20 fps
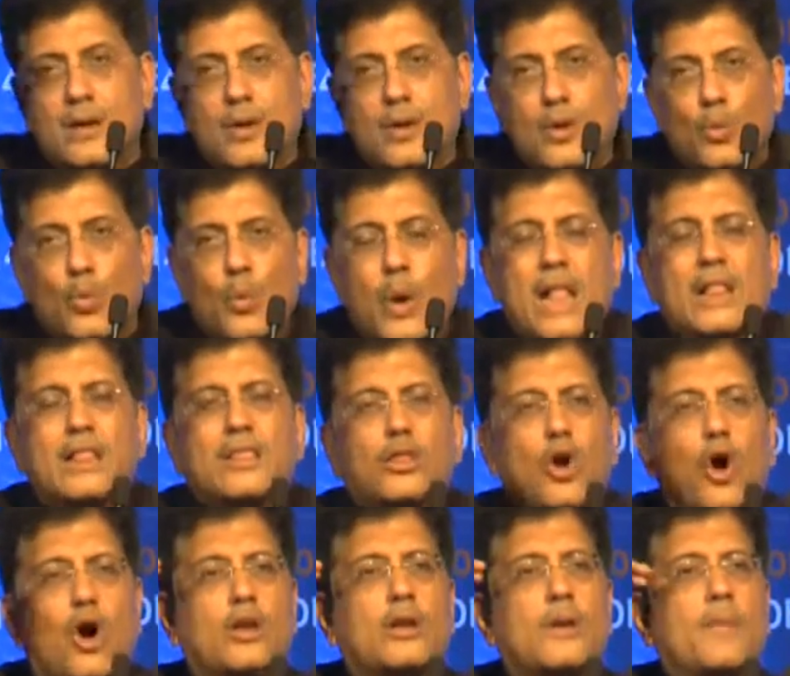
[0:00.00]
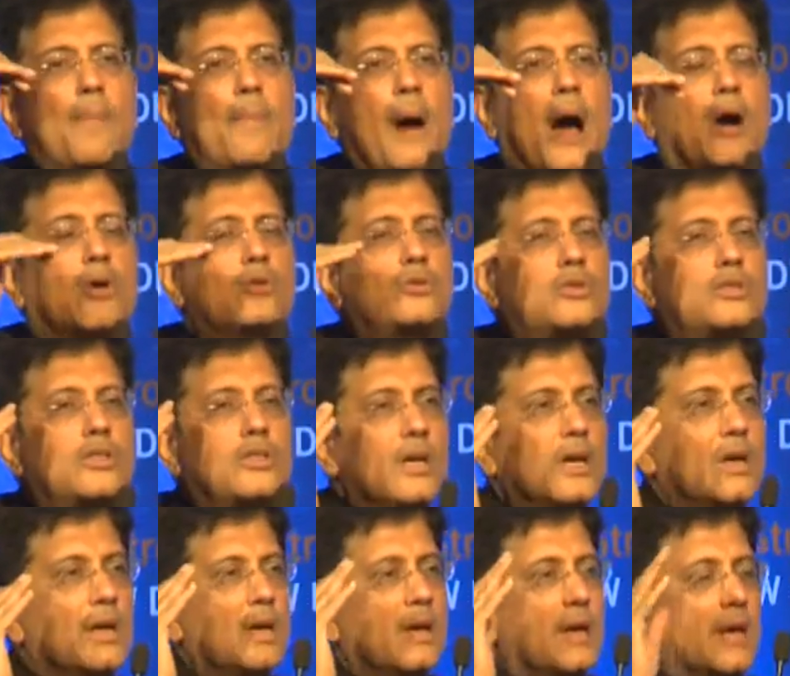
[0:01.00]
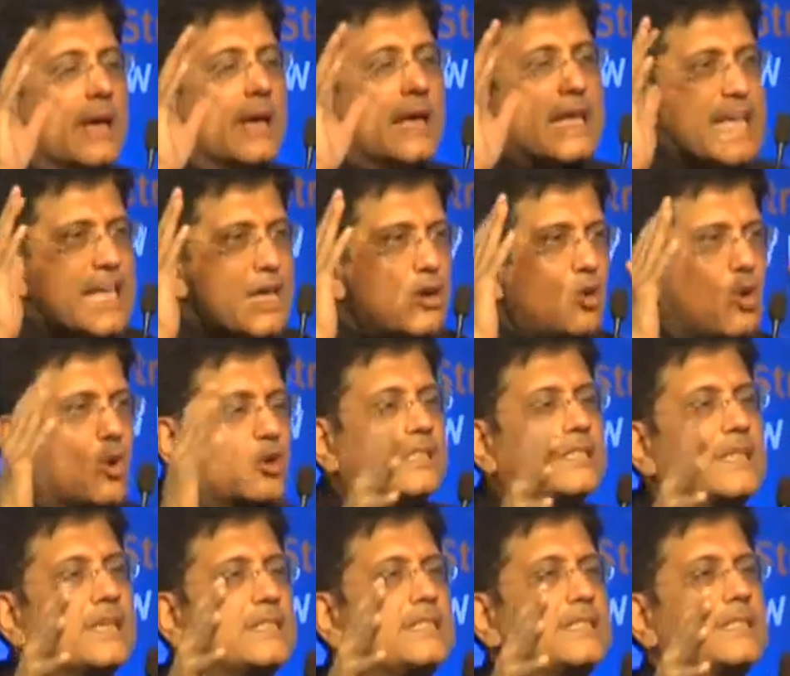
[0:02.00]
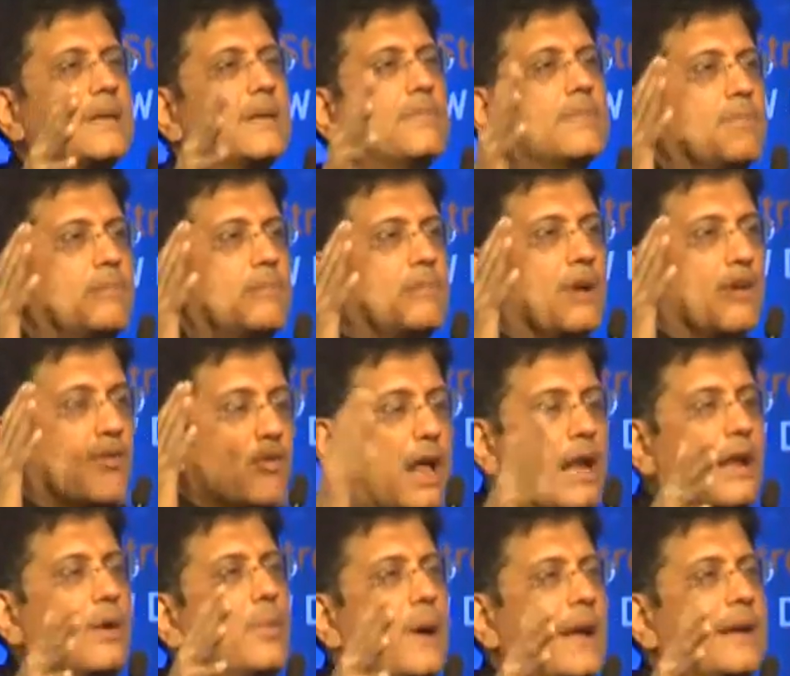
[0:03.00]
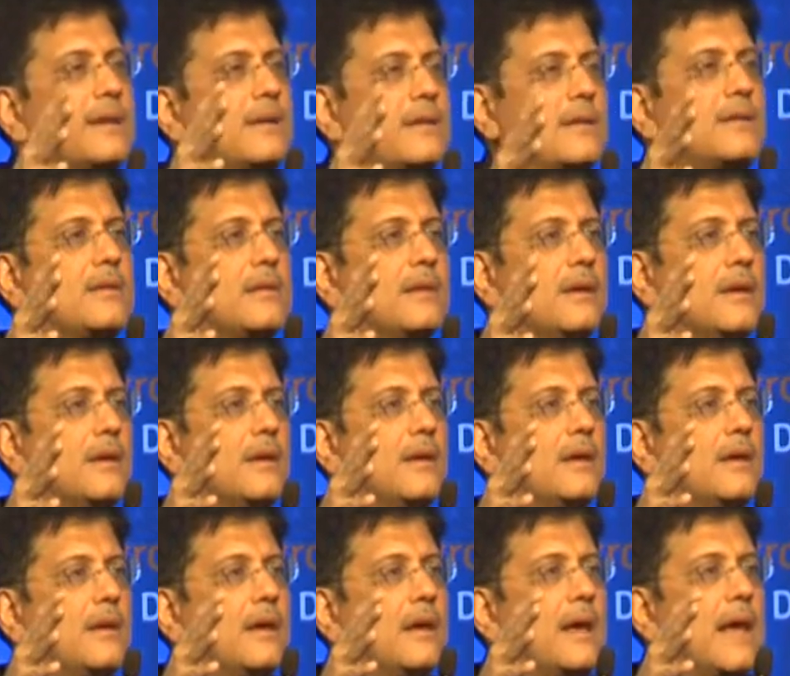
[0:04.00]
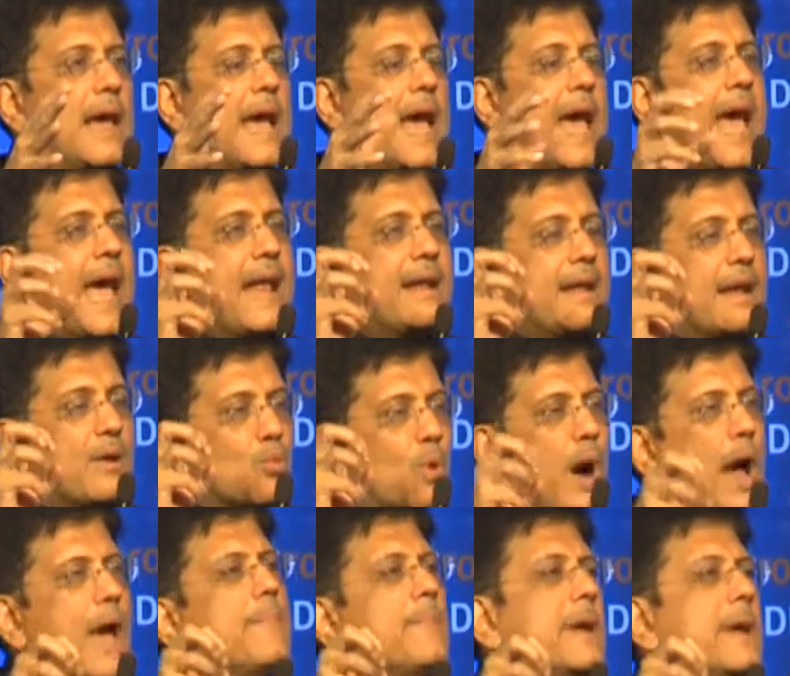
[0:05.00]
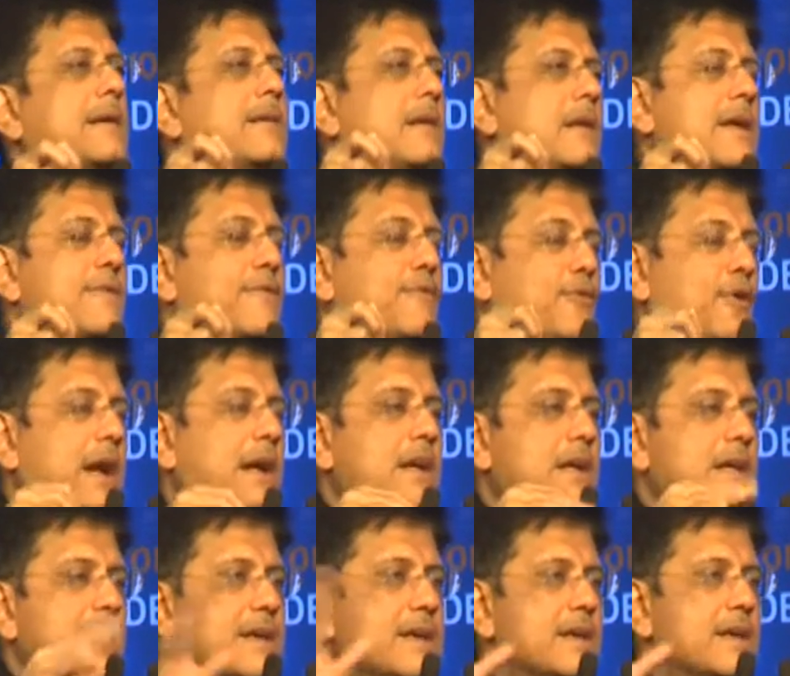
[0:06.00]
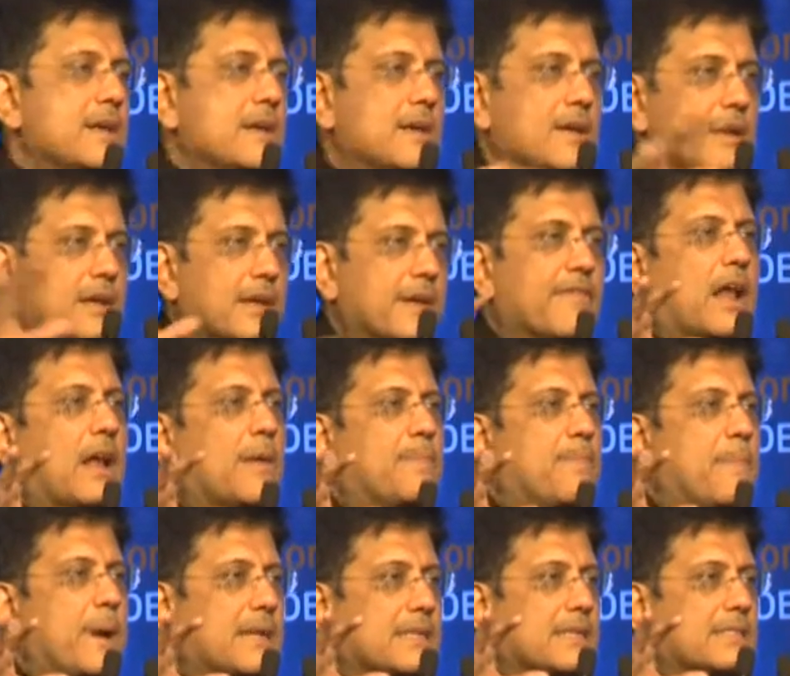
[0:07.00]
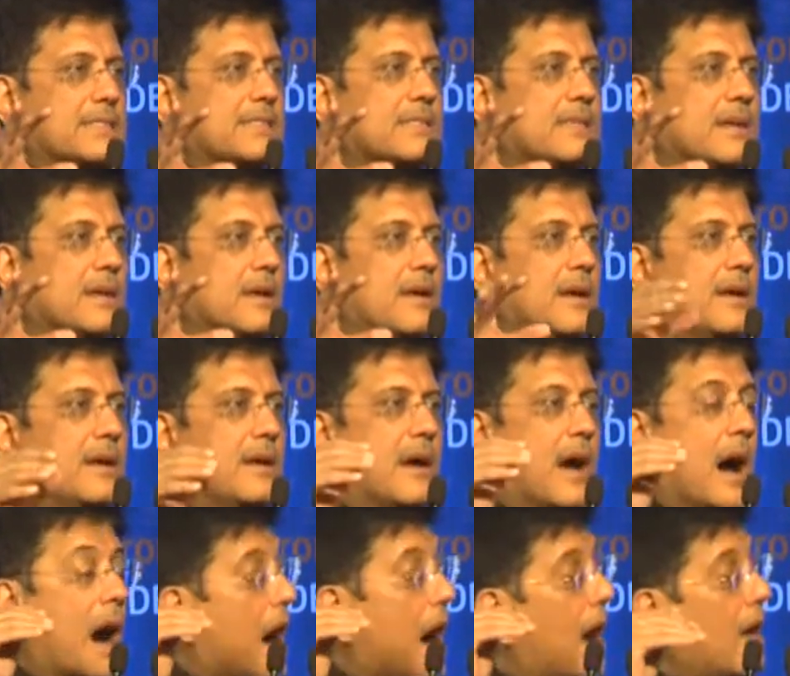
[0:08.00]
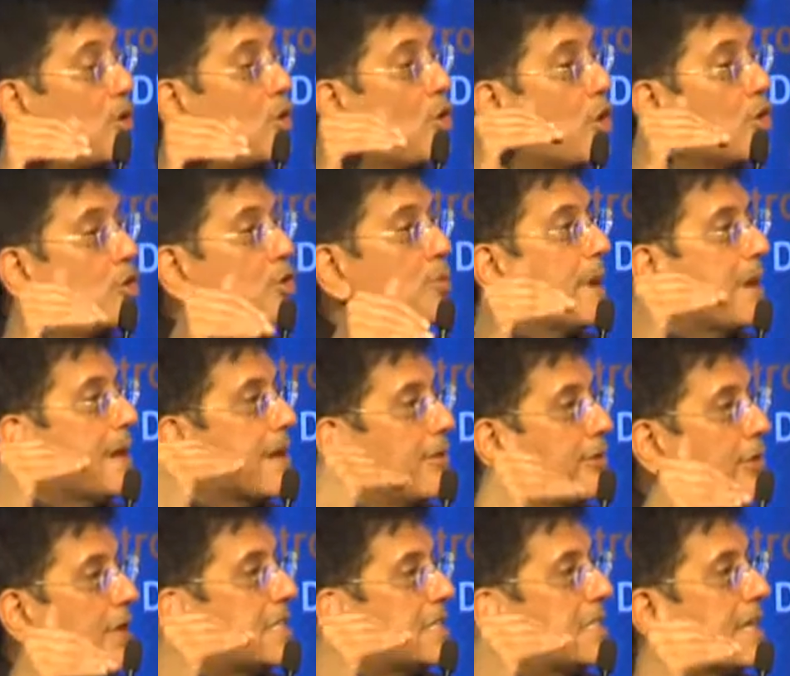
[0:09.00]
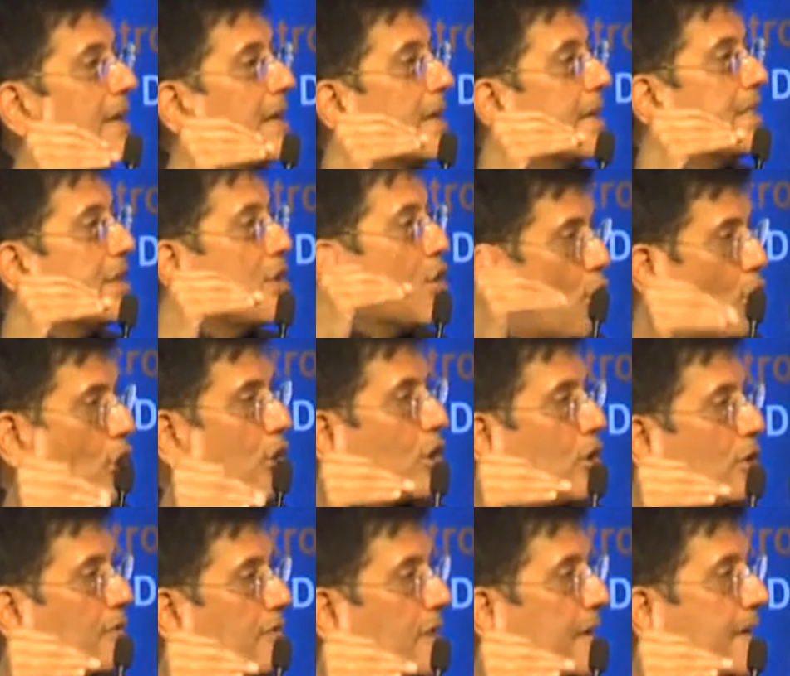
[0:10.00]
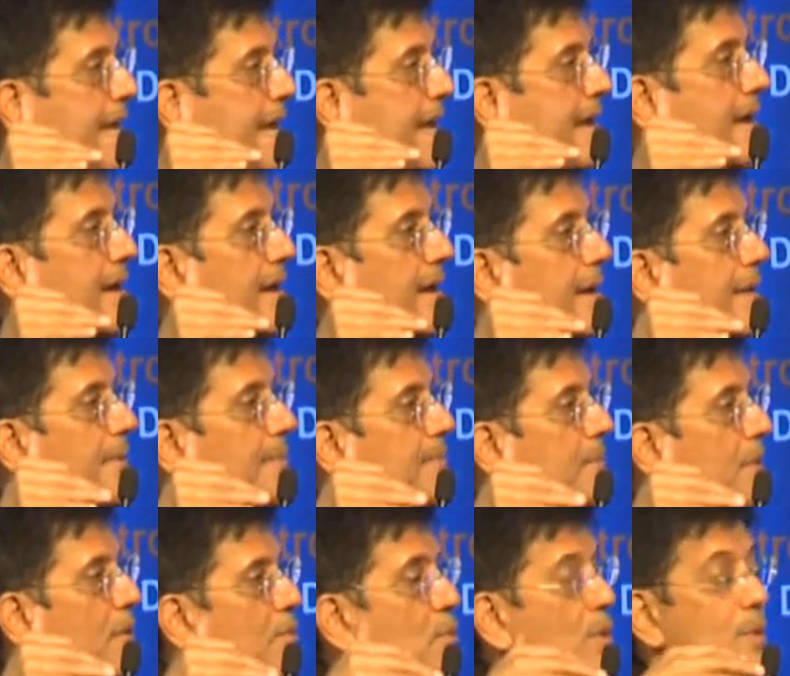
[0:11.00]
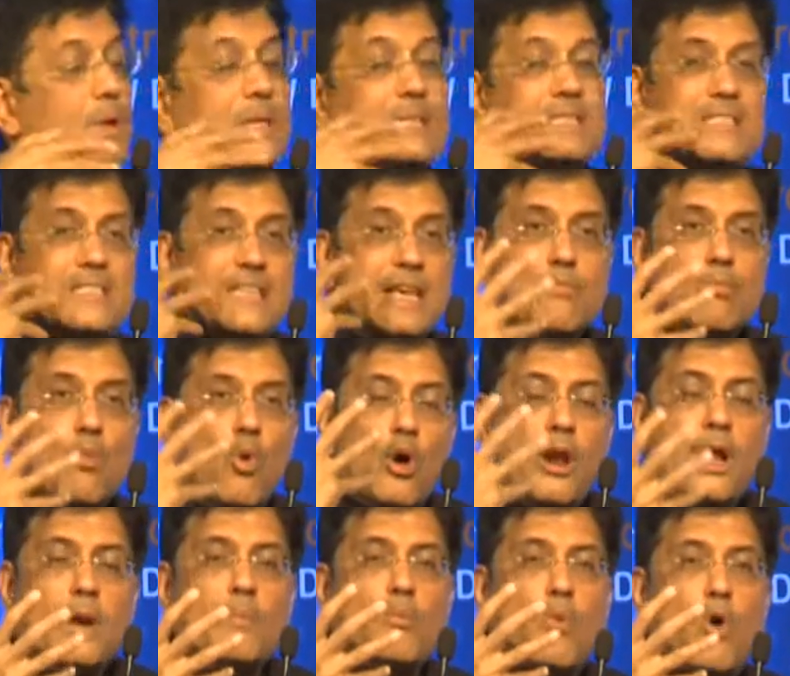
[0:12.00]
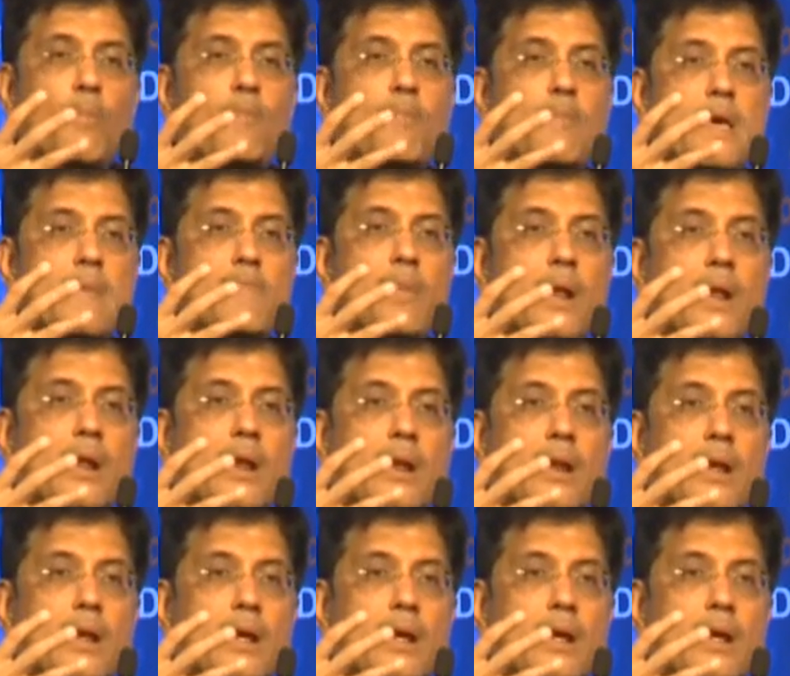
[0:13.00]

well thought about, ecosystem relevant and environmentally friendly developments are going to be increasingly the order of the day. We will see more and more people